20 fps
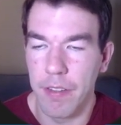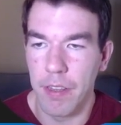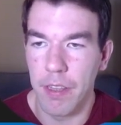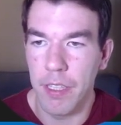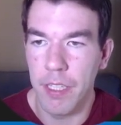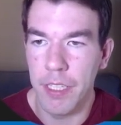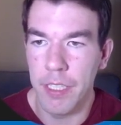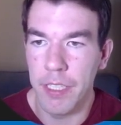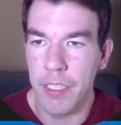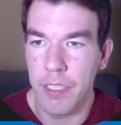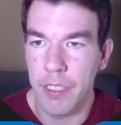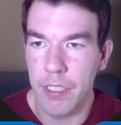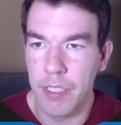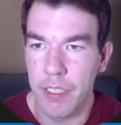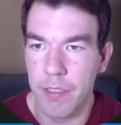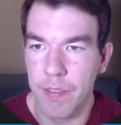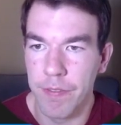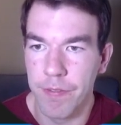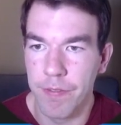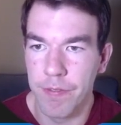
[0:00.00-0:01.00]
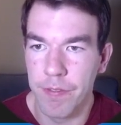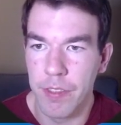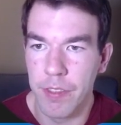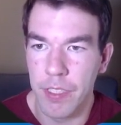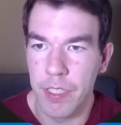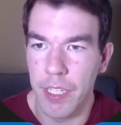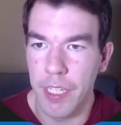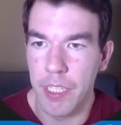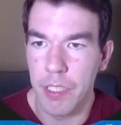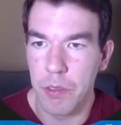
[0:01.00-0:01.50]
Link
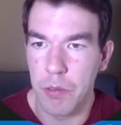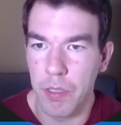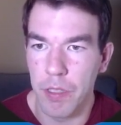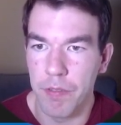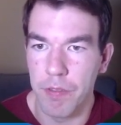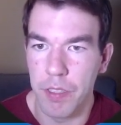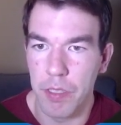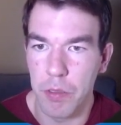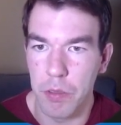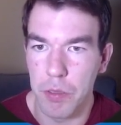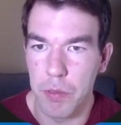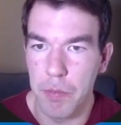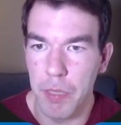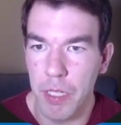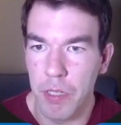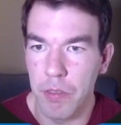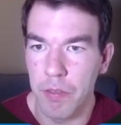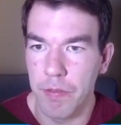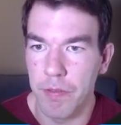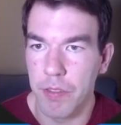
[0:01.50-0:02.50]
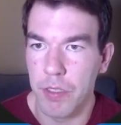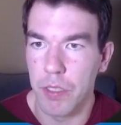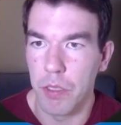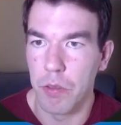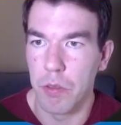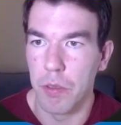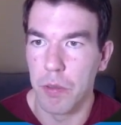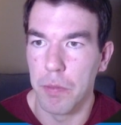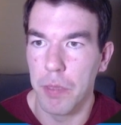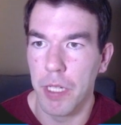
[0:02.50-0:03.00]
href equals about,
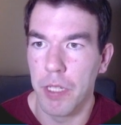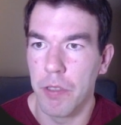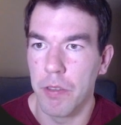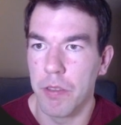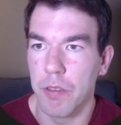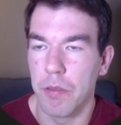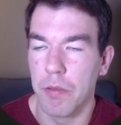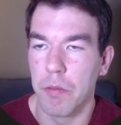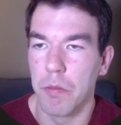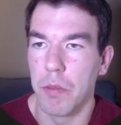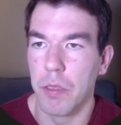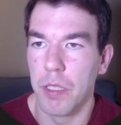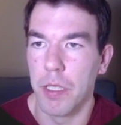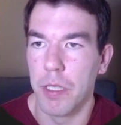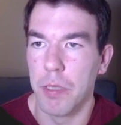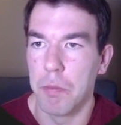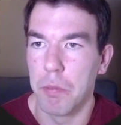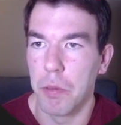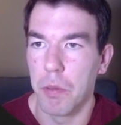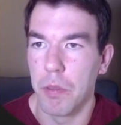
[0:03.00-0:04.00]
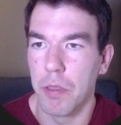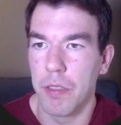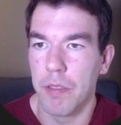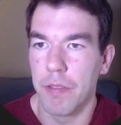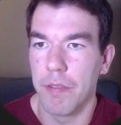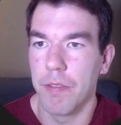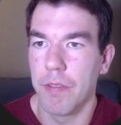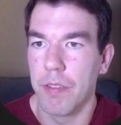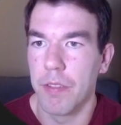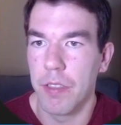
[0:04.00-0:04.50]
go to about, we'll
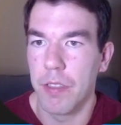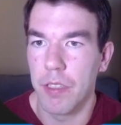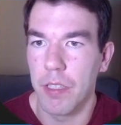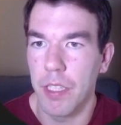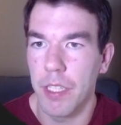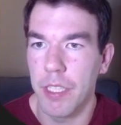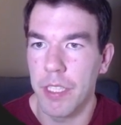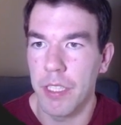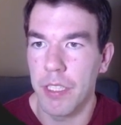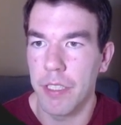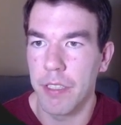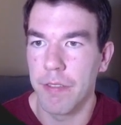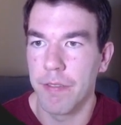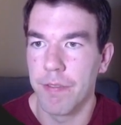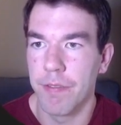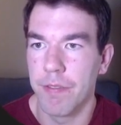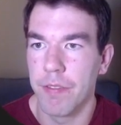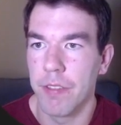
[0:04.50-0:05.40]
import link.